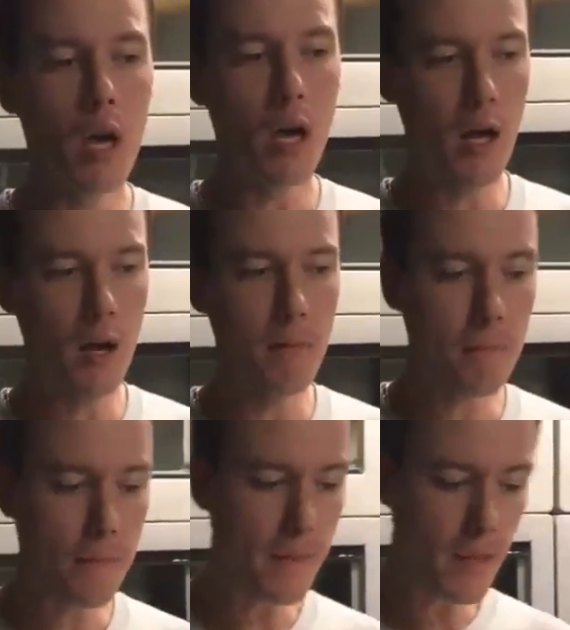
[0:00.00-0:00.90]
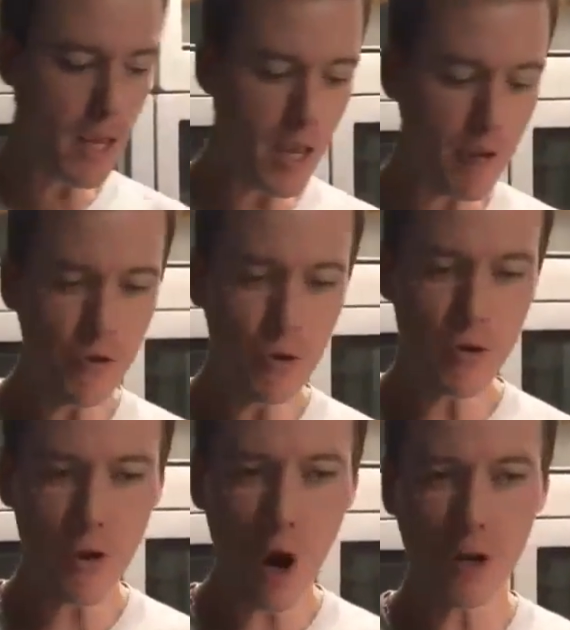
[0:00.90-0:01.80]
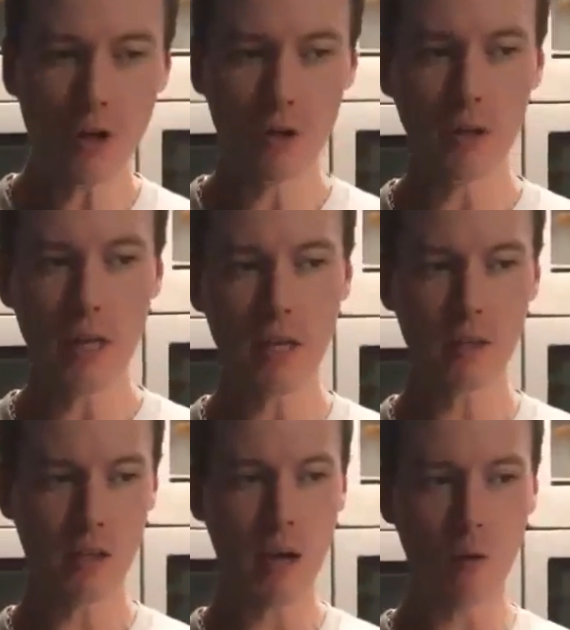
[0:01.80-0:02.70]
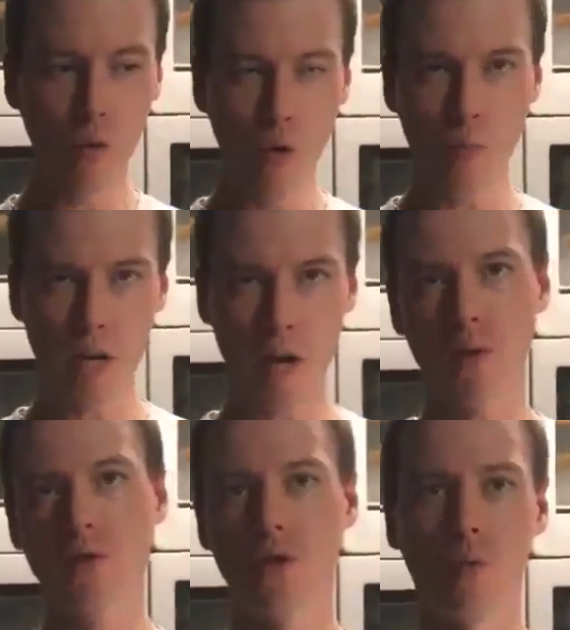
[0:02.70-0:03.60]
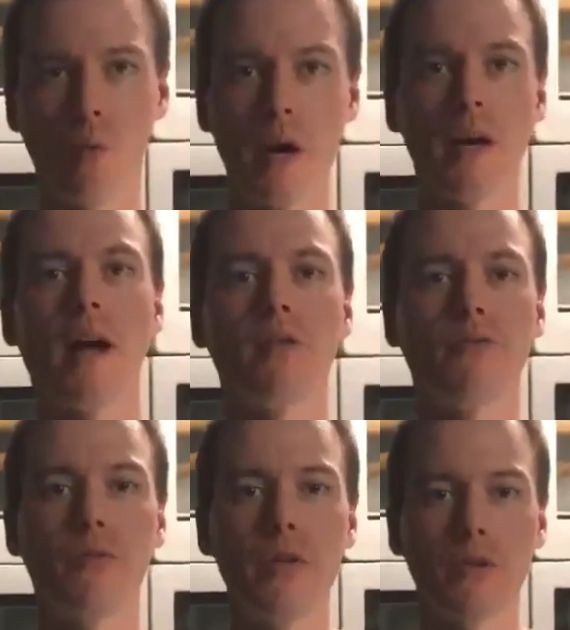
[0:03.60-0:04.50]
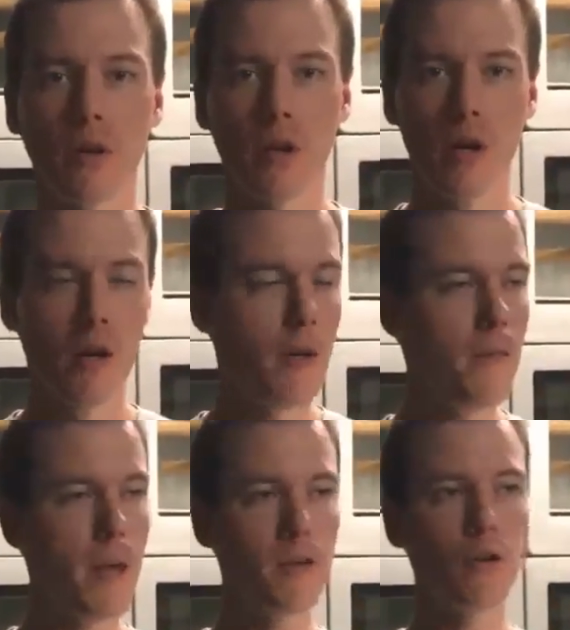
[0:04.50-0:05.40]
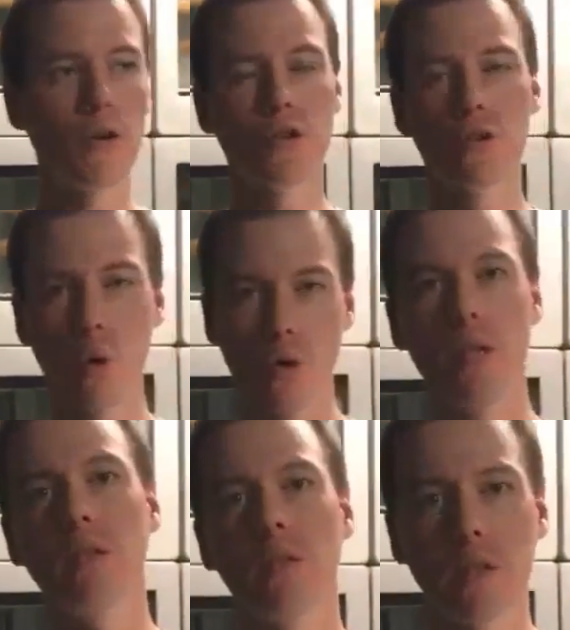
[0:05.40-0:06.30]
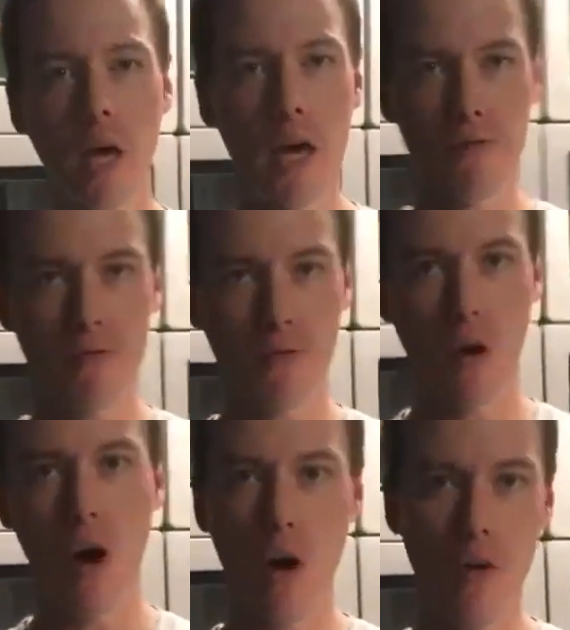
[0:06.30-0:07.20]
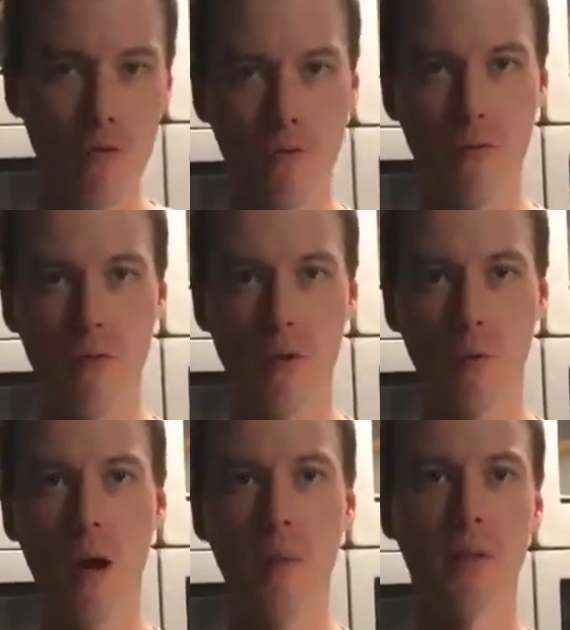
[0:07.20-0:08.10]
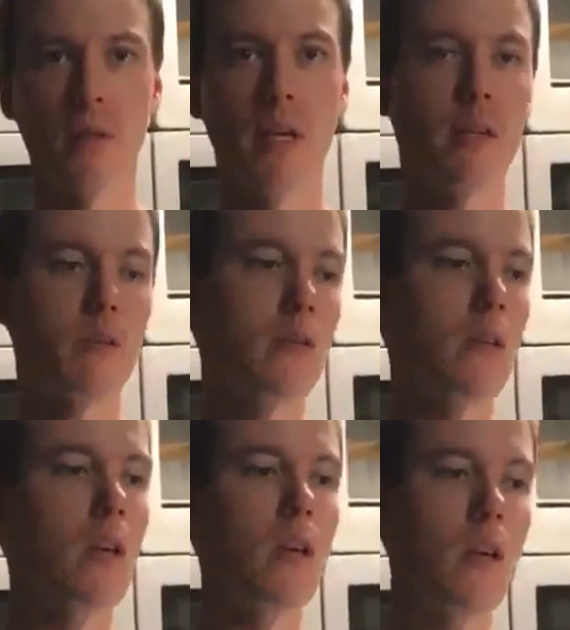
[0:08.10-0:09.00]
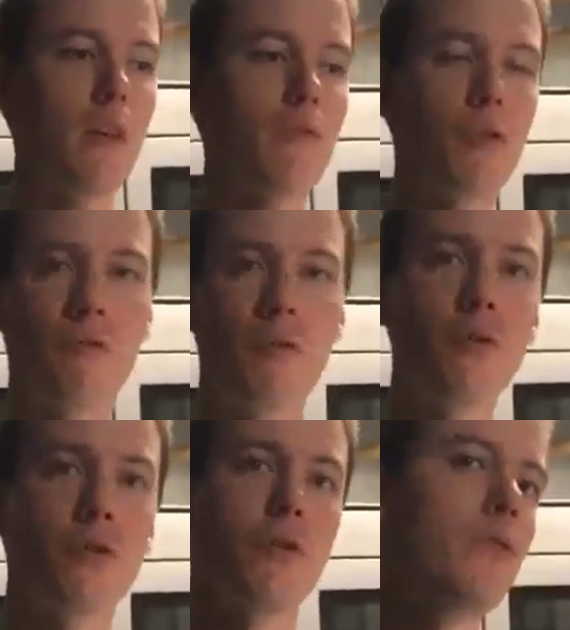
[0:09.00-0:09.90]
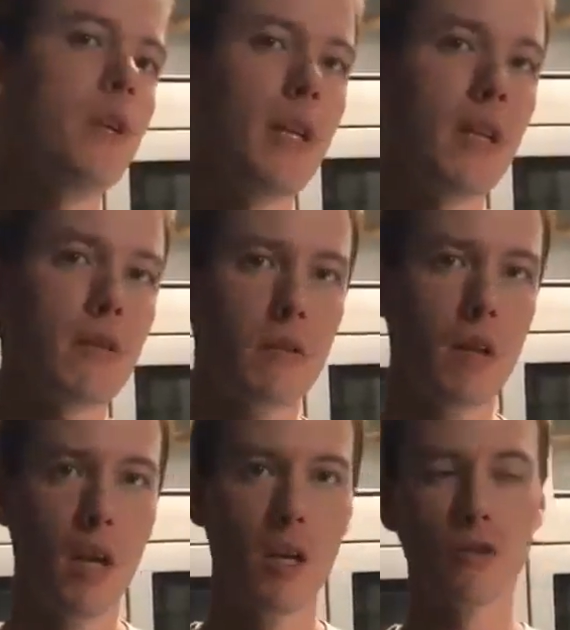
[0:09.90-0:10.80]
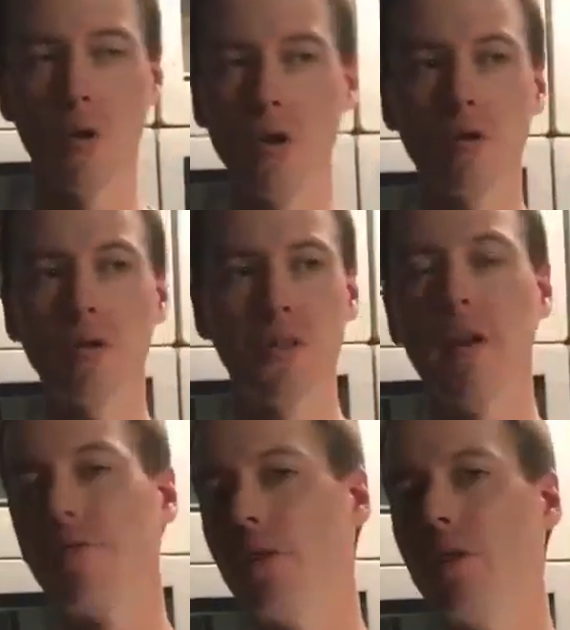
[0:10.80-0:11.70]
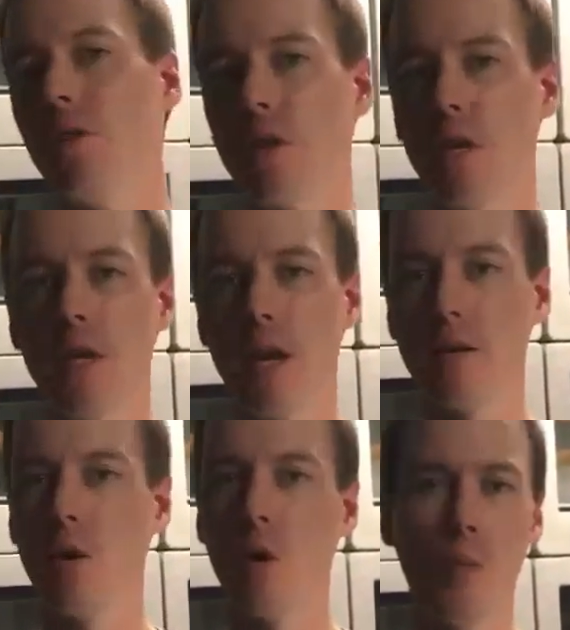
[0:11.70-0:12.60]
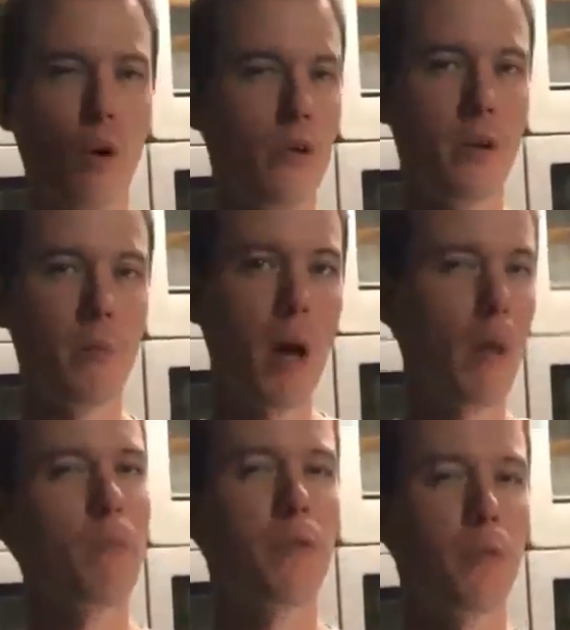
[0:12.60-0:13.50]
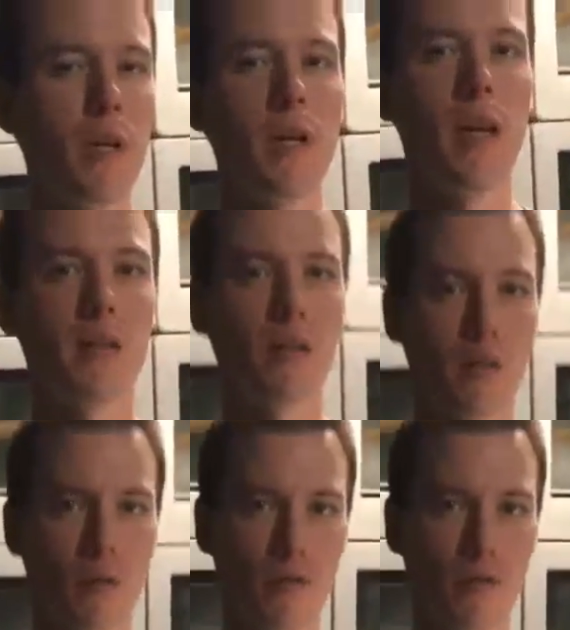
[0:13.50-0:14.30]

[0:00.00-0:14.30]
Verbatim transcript: um, if you thaw your links at room temperature right out of the freezer, then you're shortening the life of the reptilinks for future feedings. So you're definitely looking at no more than about three days in the